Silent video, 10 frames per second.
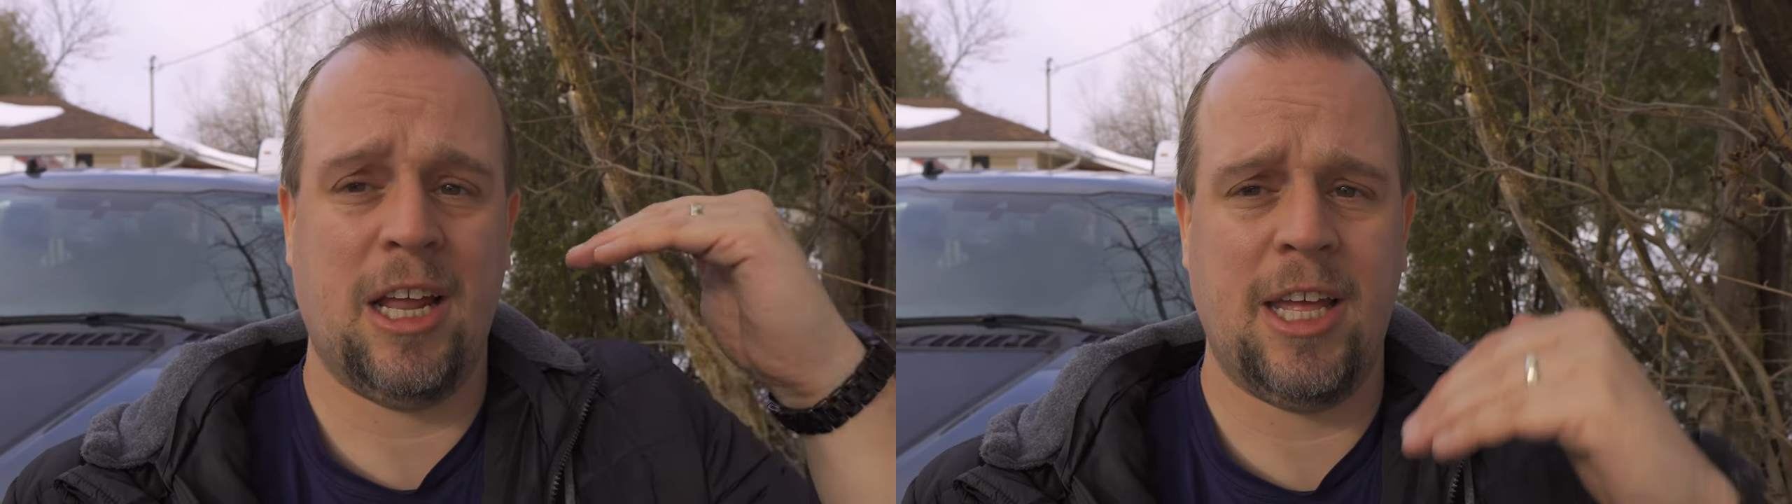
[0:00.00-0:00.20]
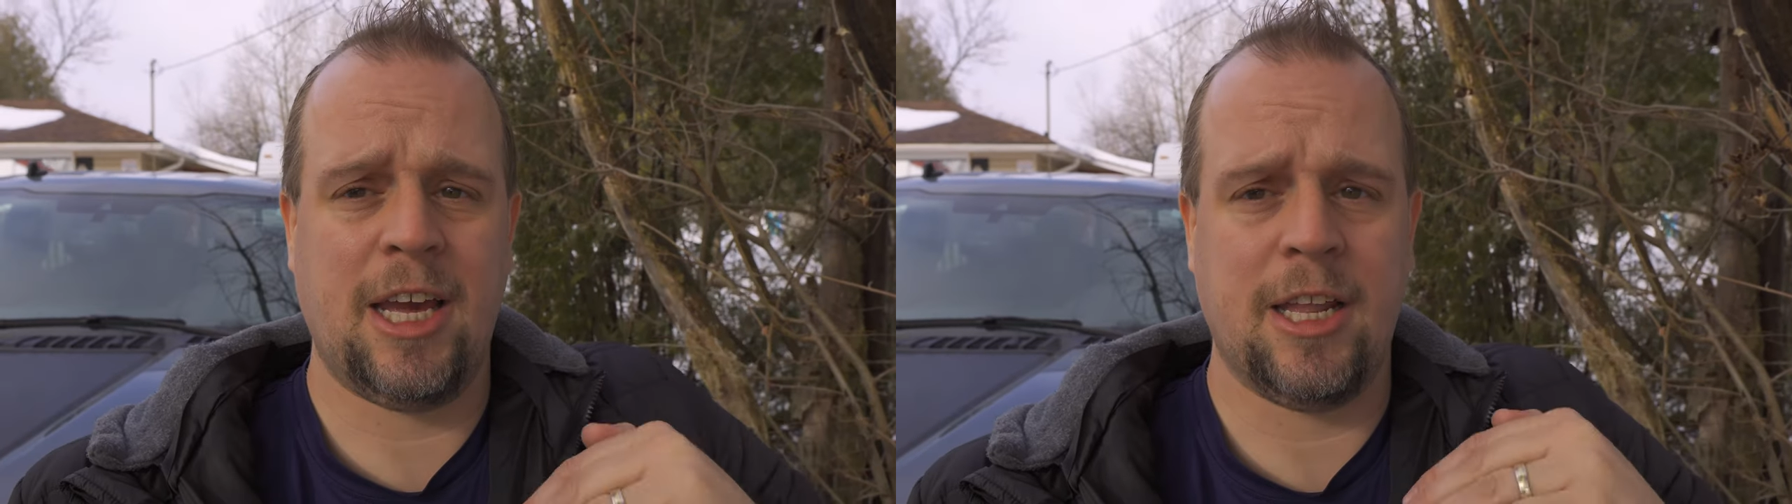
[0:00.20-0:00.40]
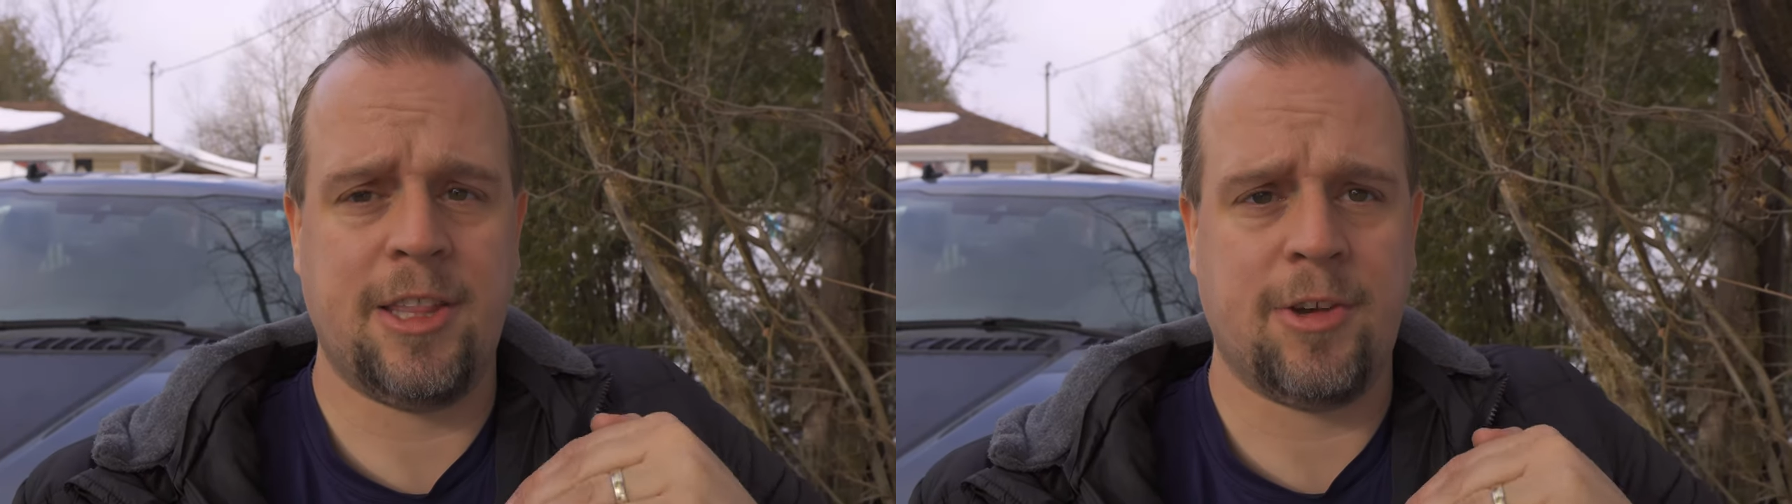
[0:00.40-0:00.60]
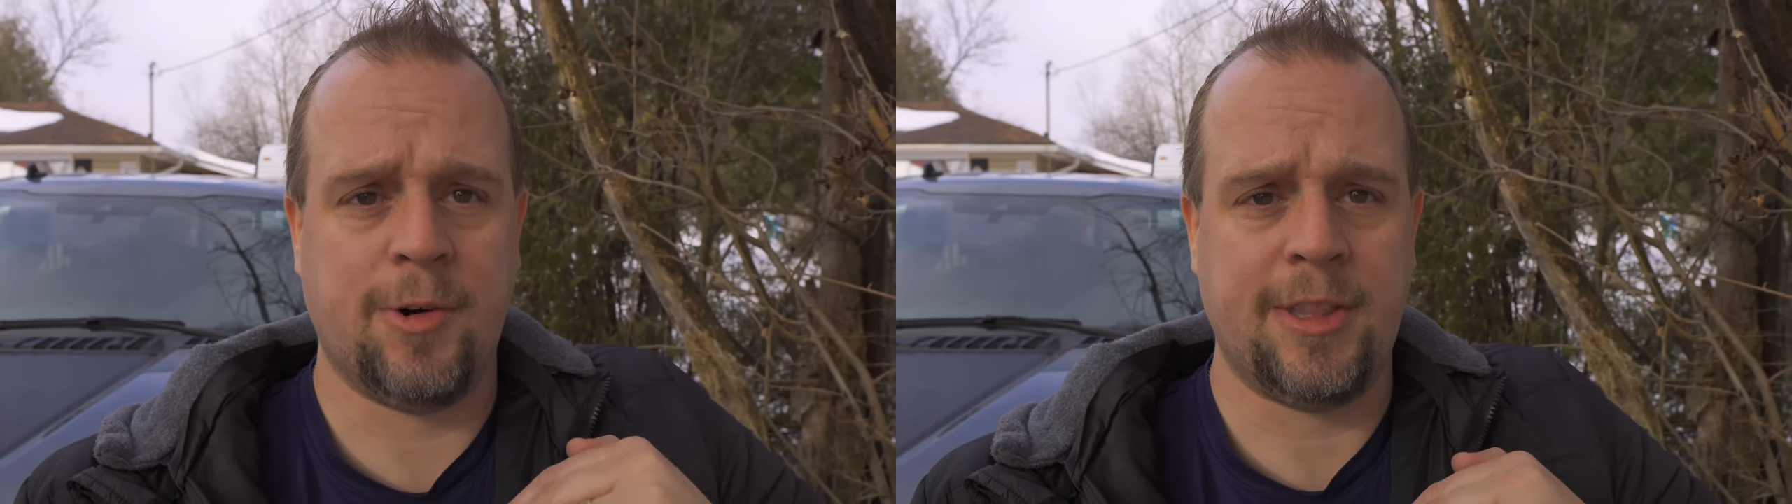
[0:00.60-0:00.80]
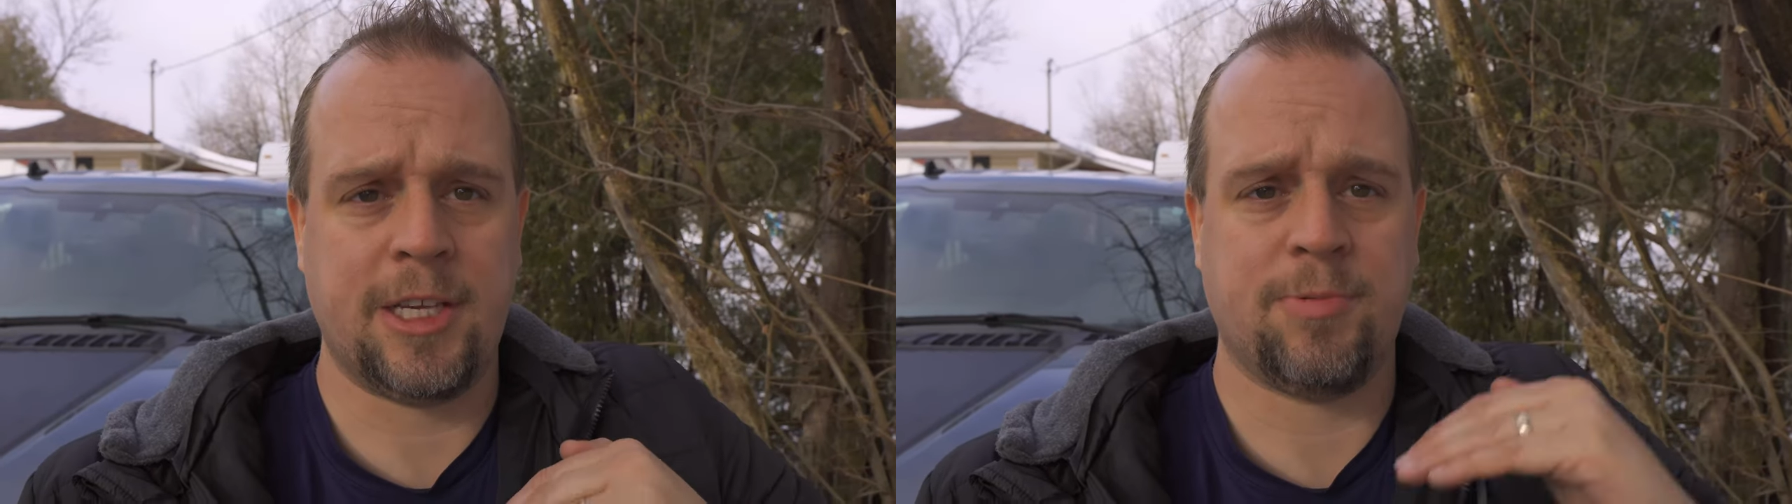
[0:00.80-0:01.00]
and legally
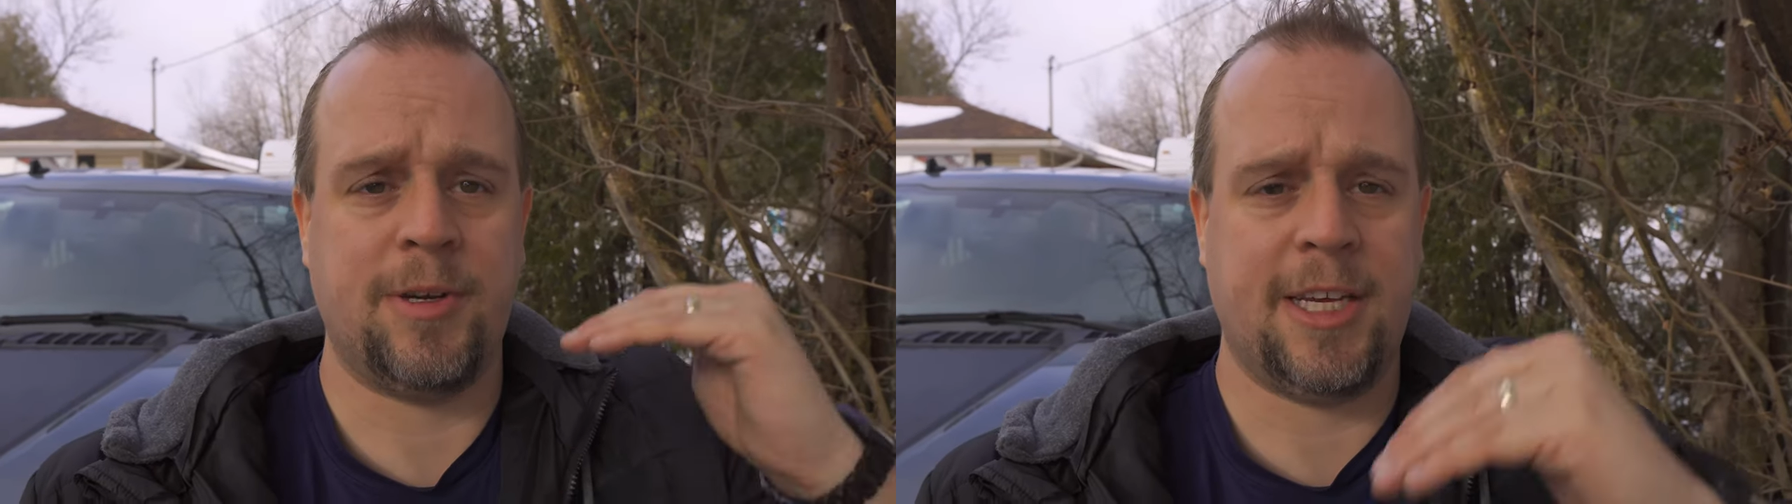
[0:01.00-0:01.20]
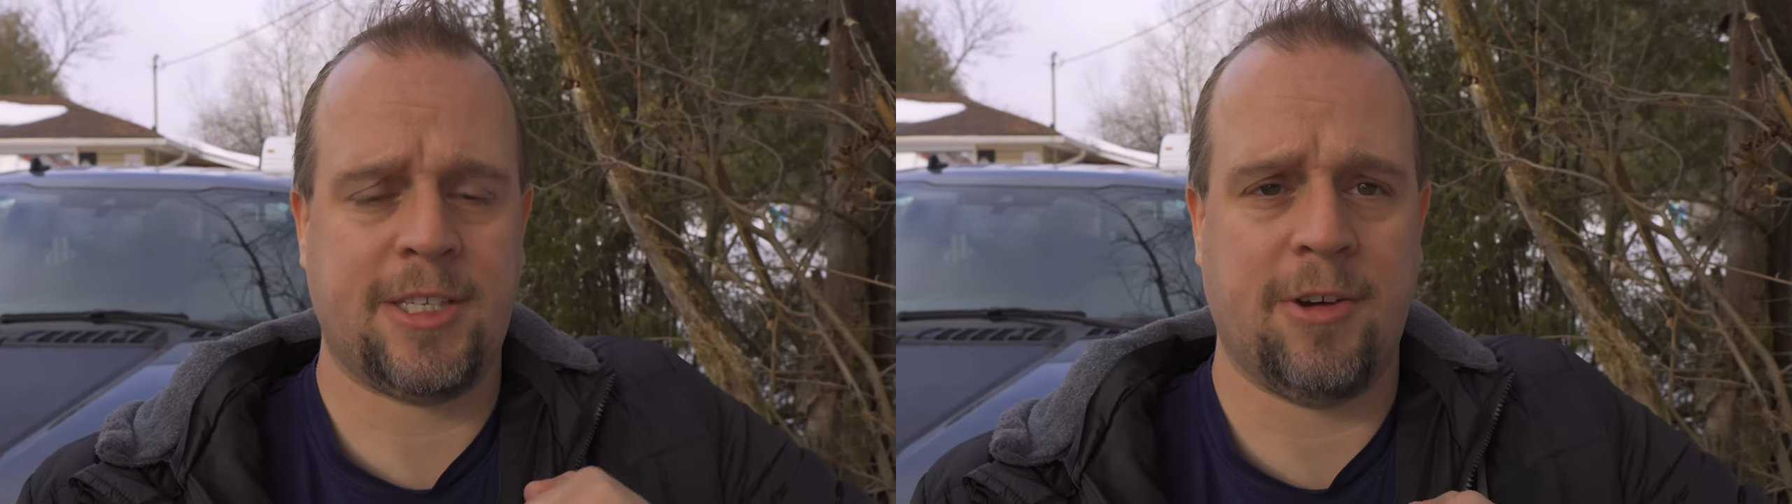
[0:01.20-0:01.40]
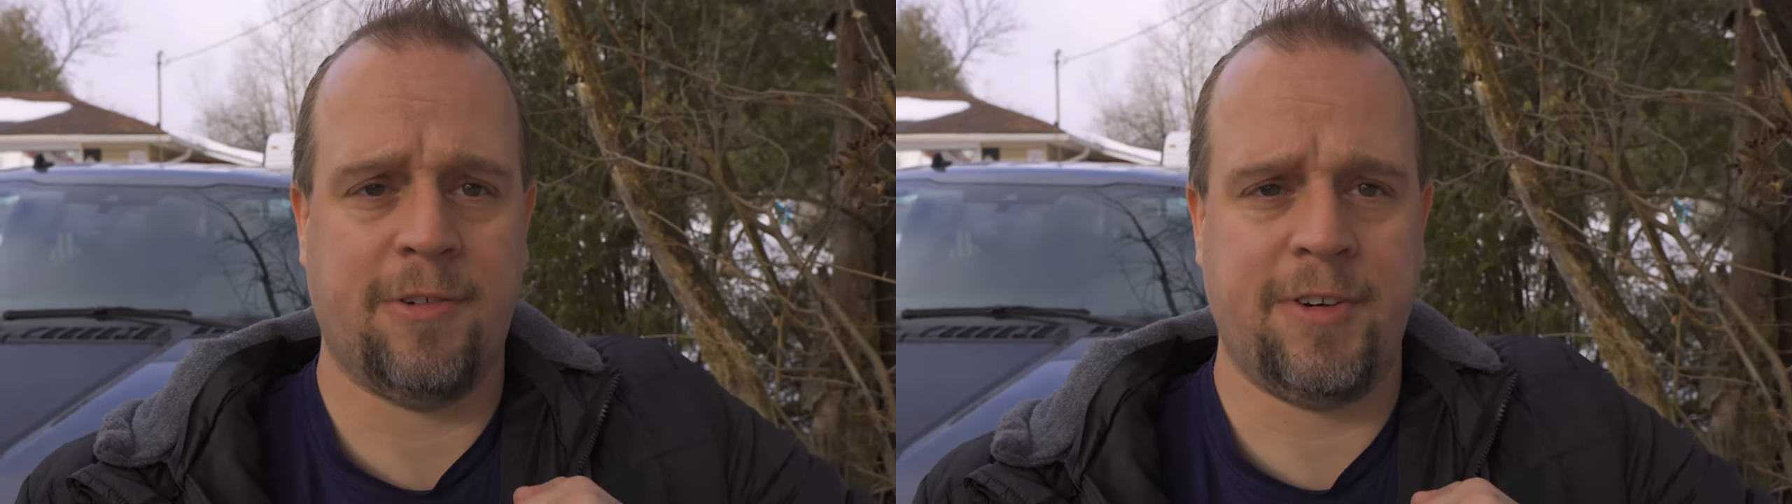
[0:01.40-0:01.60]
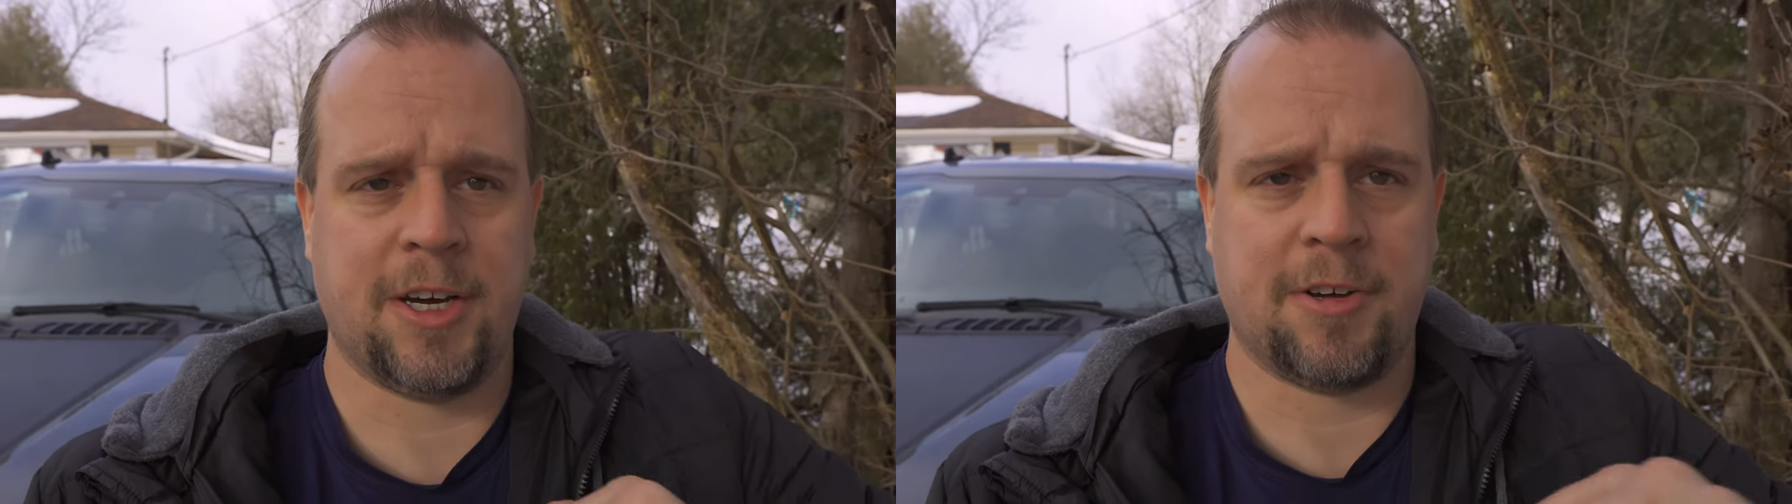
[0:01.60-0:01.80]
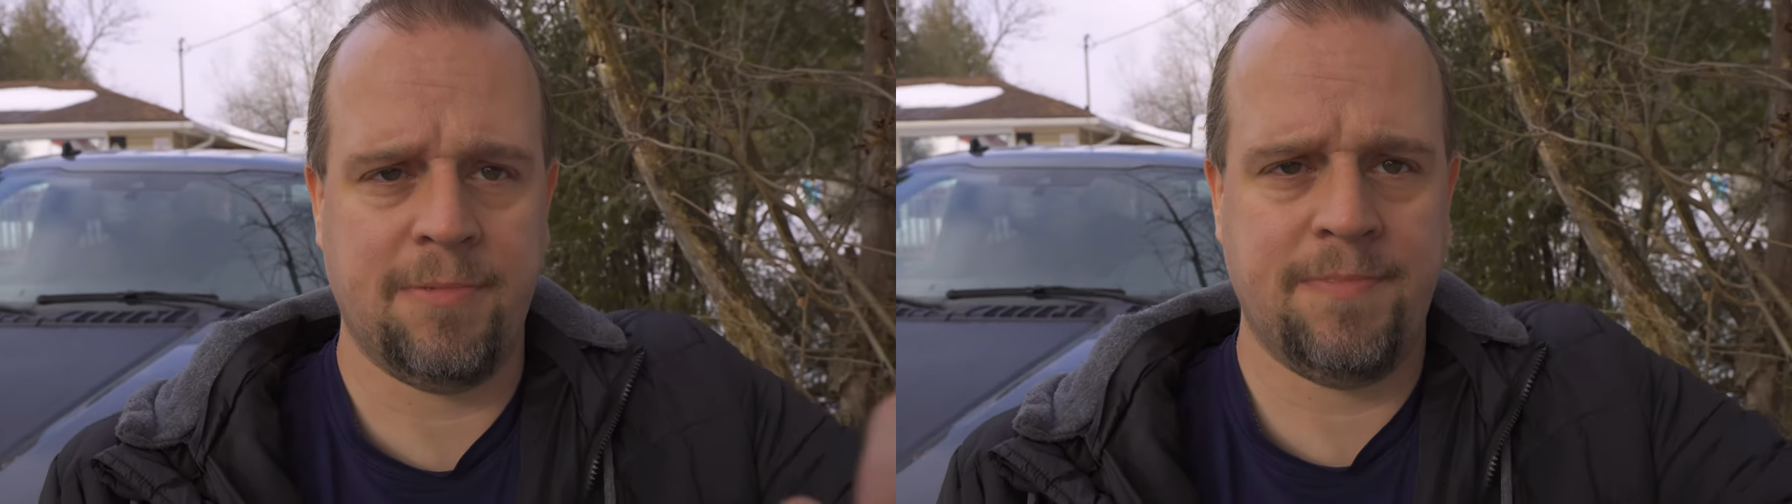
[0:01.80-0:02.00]
towing this with this tow
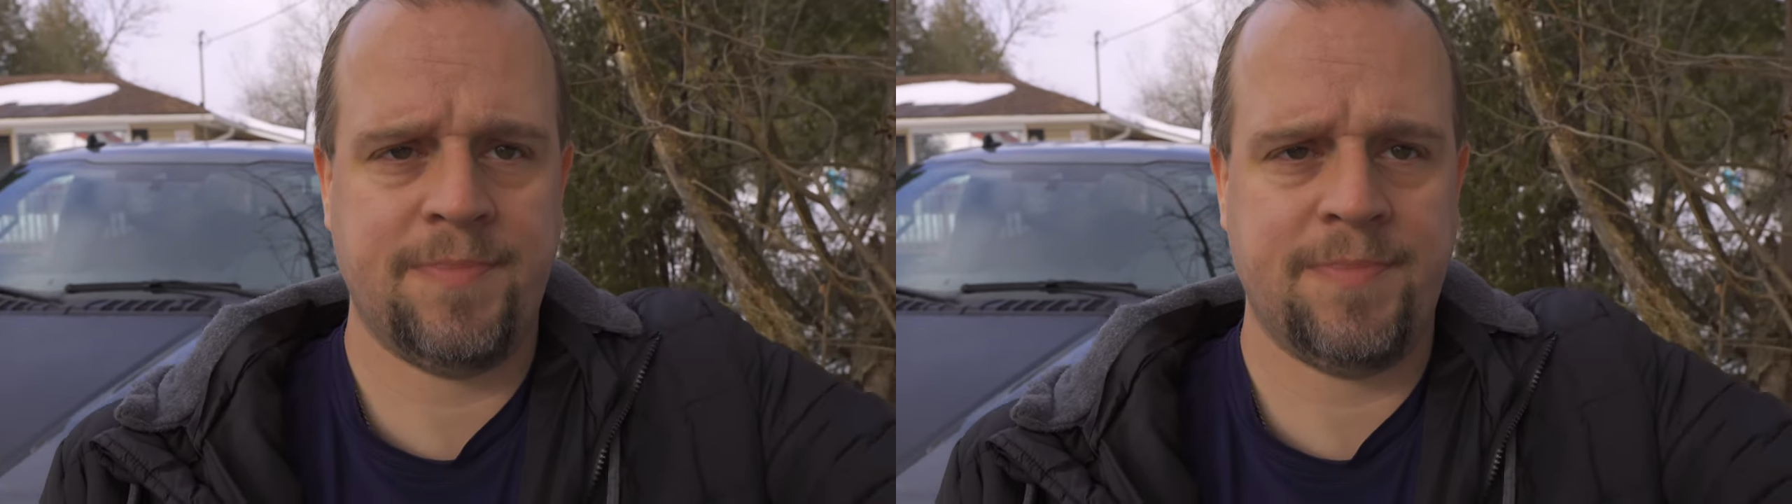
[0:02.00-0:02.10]
vehicle.